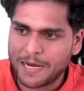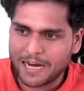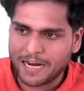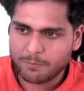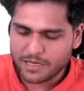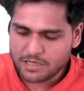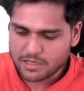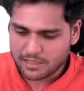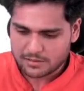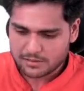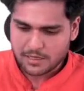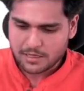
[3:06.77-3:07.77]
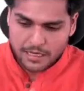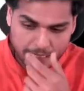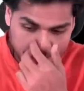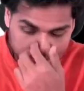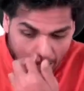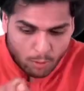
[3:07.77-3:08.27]
page. Yes.
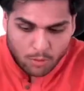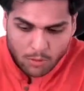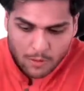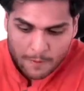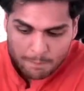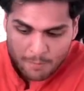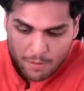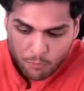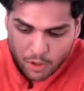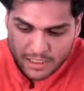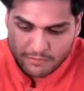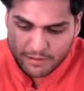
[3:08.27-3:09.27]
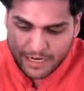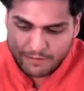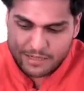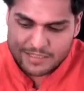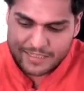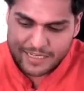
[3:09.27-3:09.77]
And now, whatever I
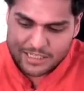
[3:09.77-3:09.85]
will say,